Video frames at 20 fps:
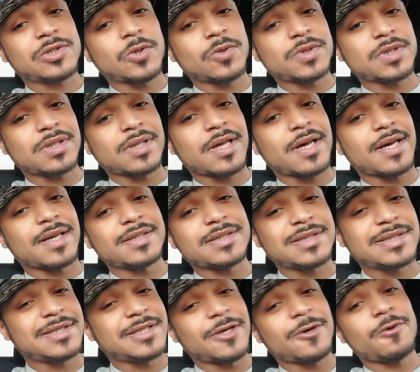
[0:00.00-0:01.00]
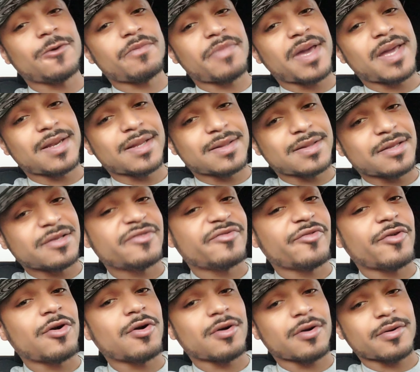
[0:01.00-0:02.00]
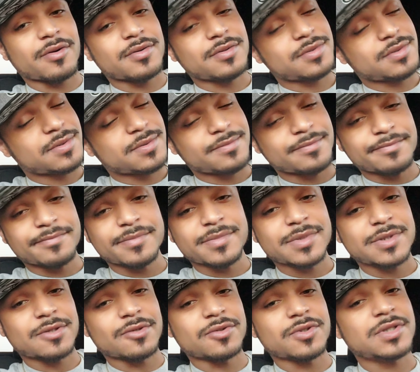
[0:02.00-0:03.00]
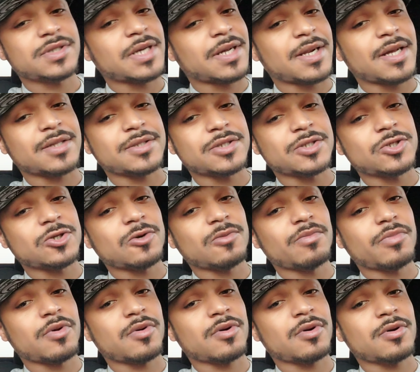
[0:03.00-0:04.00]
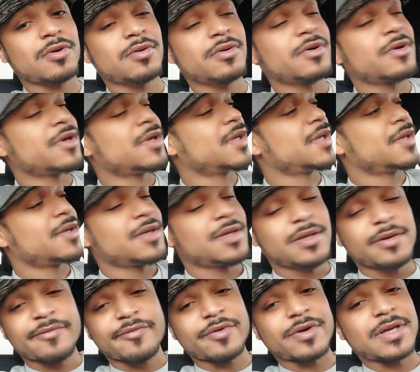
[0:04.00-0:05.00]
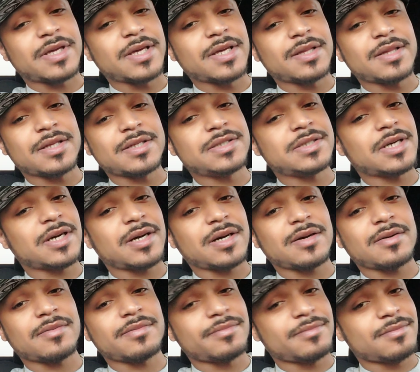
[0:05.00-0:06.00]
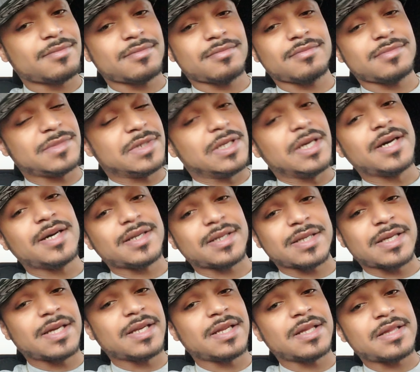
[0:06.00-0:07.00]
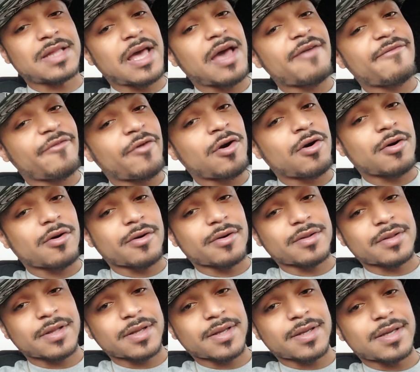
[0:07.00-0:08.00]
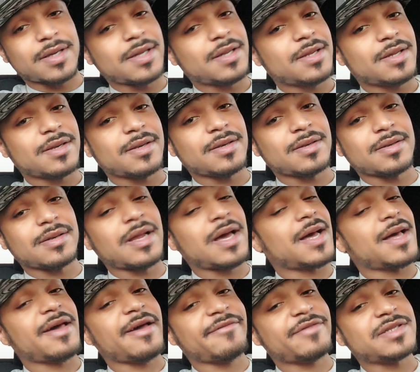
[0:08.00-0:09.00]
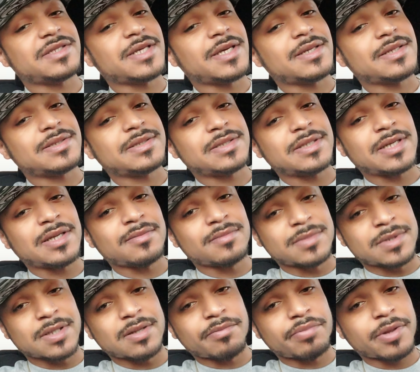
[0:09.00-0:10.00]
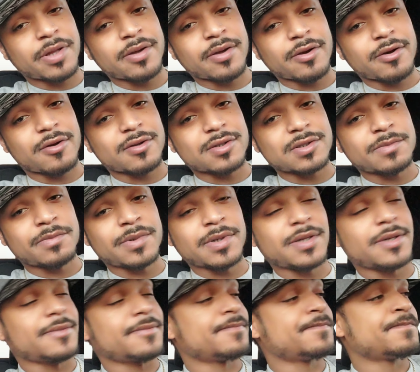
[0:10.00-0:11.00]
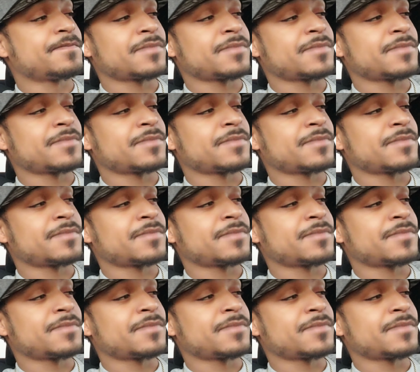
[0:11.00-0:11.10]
shows a lot and still made it this far. So shout out to Joe Burrow for getting the job done, getting it that far. Like he did not have to take his team to the playoffs, but